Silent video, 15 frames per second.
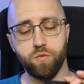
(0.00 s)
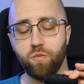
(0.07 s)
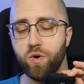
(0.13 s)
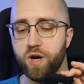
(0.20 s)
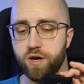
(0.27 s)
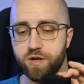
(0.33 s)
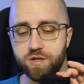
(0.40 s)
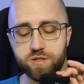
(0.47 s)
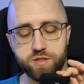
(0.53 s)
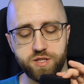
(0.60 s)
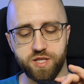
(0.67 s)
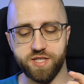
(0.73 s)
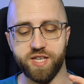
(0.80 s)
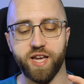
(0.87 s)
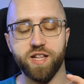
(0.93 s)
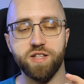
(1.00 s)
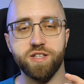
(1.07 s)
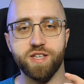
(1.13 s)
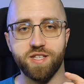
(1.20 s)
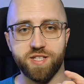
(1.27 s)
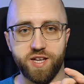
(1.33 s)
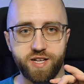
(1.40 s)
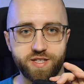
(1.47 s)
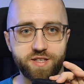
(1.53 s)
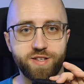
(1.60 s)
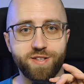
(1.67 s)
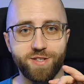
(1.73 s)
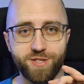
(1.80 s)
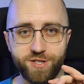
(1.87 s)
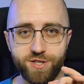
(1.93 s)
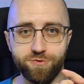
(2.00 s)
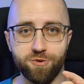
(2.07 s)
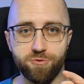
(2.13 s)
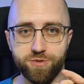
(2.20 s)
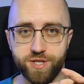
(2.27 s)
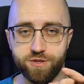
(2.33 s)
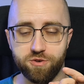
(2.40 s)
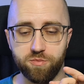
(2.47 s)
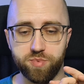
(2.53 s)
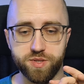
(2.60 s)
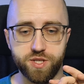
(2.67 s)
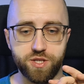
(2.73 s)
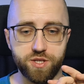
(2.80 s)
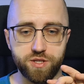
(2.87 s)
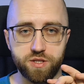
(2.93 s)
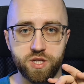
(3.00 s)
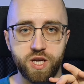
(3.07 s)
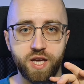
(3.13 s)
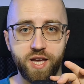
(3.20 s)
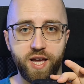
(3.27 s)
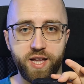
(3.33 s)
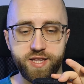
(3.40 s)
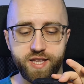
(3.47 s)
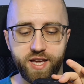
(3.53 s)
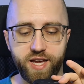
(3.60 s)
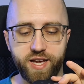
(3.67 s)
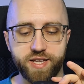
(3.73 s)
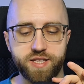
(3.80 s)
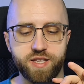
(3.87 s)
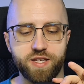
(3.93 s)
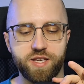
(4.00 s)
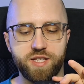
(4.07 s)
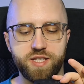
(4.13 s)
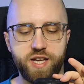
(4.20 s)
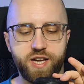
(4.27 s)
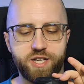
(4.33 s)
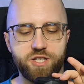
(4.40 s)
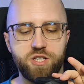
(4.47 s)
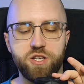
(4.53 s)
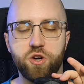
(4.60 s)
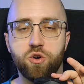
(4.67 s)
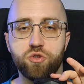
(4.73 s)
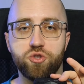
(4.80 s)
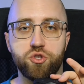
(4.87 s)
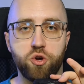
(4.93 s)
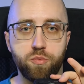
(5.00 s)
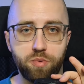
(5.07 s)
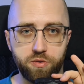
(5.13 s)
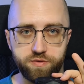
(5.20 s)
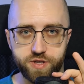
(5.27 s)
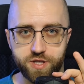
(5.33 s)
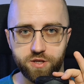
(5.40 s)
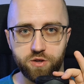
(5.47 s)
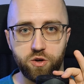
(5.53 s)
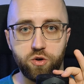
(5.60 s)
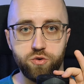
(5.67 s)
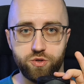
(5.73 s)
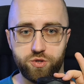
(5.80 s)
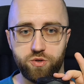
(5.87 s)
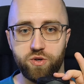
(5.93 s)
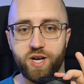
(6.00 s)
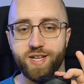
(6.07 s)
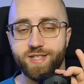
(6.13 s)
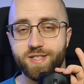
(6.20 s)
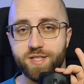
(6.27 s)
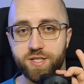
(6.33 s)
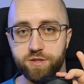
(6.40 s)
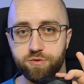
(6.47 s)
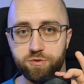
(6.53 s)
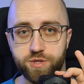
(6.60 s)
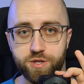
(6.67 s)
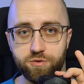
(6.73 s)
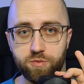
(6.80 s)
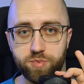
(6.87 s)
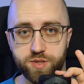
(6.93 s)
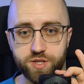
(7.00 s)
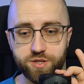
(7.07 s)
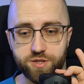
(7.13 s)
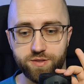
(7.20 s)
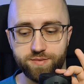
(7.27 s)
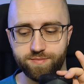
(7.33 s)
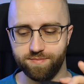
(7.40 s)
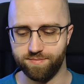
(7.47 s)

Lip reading: where the tail is at 0, 0 position and the head is actually on top of it, also at 0, 0 position.